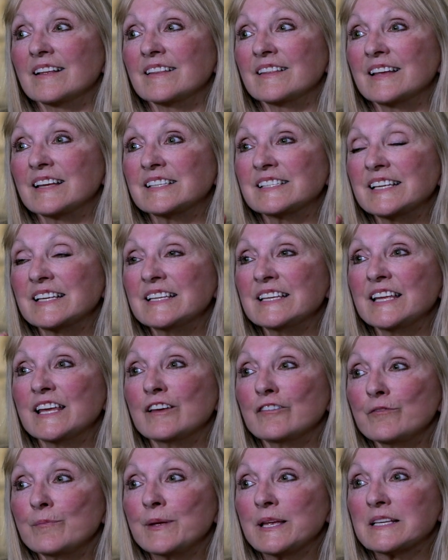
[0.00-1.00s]
it didn't
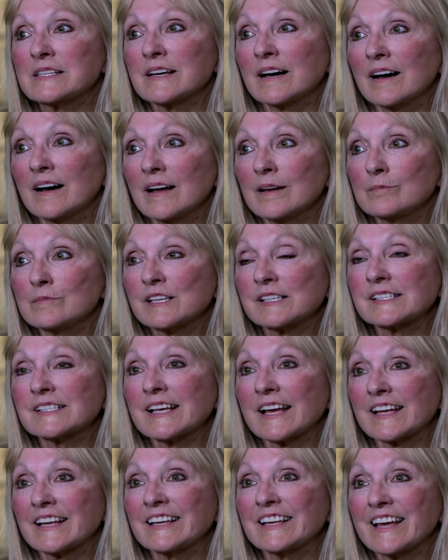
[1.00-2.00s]
give me time to
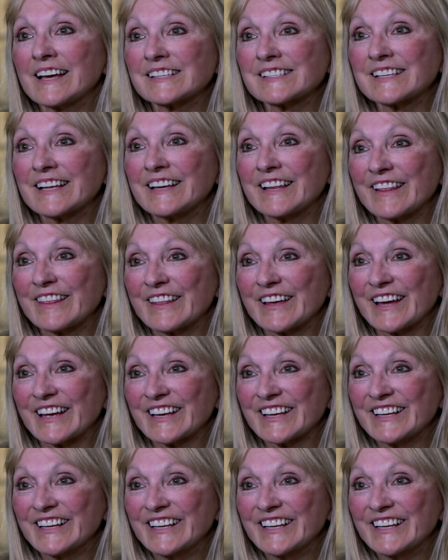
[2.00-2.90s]
second guess anything.